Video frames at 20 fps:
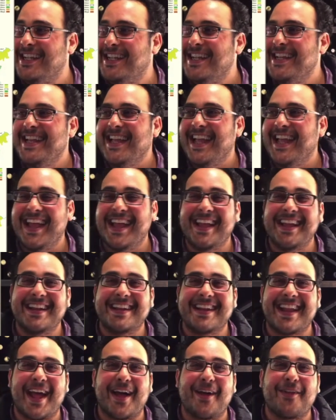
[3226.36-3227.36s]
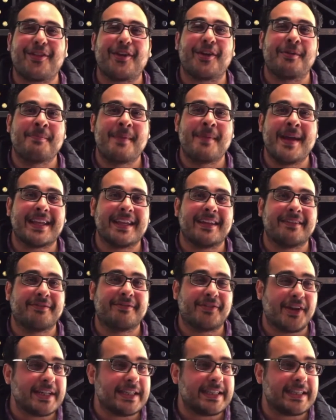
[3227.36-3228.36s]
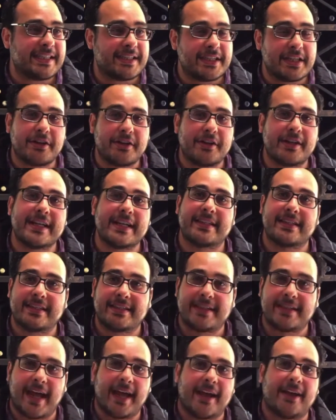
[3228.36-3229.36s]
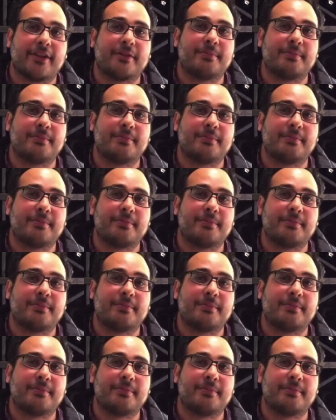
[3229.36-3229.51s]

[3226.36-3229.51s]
and now they're making very serious styled